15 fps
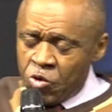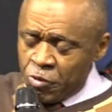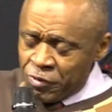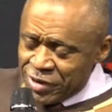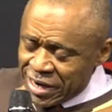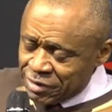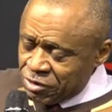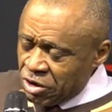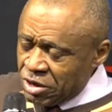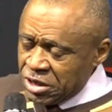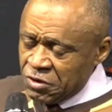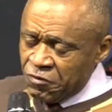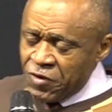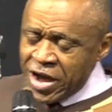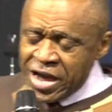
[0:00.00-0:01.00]
We
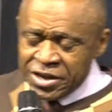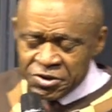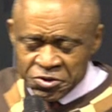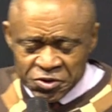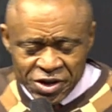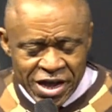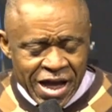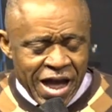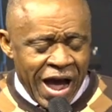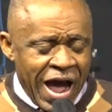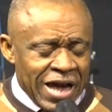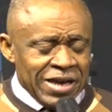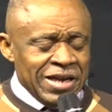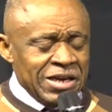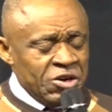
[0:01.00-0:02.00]
glorify you.
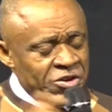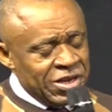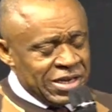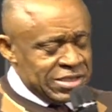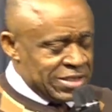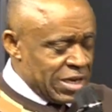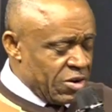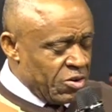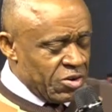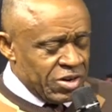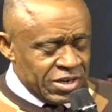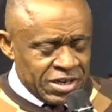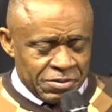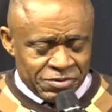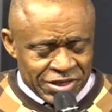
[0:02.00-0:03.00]
Hallelujah to your
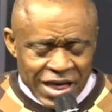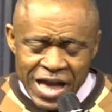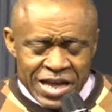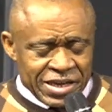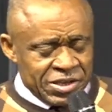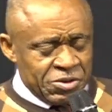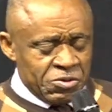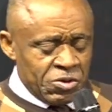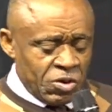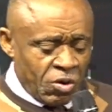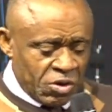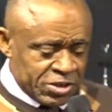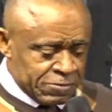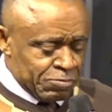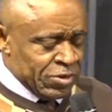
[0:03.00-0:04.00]
holy name. Thank you,
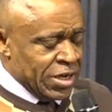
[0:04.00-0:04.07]
Lord.